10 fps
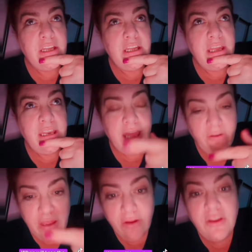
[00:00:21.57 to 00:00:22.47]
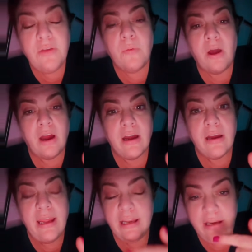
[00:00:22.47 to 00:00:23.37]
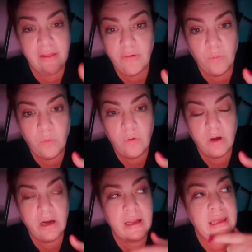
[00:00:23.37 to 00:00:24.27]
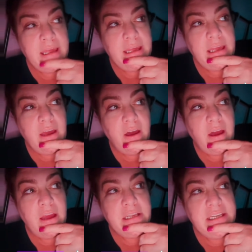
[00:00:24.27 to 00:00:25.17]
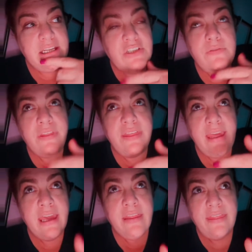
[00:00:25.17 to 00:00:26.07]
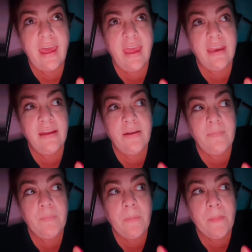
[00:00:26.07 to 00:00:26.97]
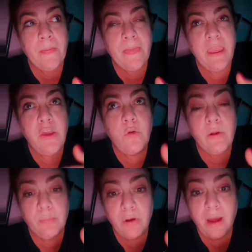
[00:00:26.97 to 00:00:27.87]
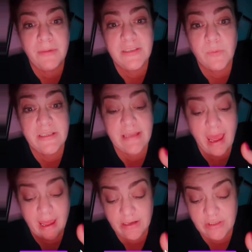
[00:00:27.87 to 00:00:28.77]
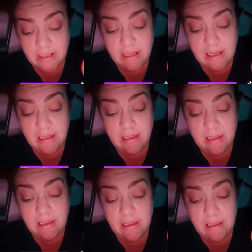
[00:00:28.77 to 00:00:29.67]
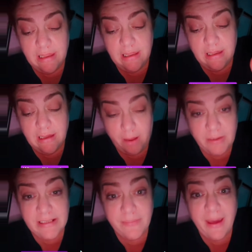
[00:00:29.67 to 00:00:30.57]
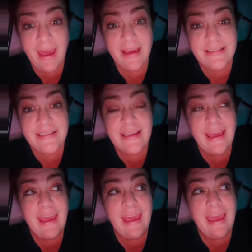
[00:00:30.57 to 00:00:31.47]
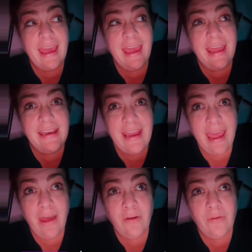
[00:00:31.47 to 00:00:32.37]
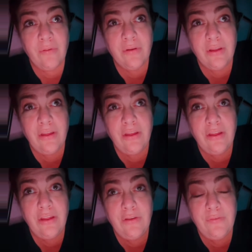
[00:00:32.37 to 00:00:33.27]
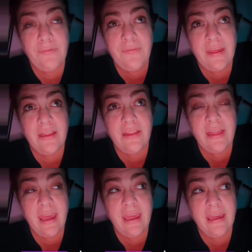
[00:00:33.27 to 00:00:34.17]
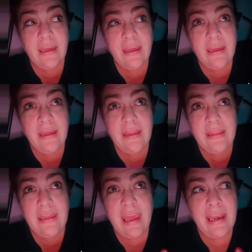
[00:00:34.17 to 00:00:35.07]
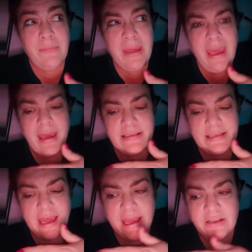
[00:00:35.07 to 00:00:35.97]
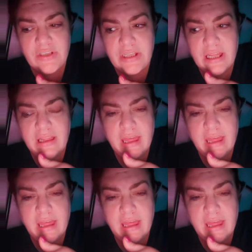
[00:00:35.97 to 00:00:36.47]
and now here you are in another war? Did you think that your promise was actually coming to pass, and now you feel like the enemy has actually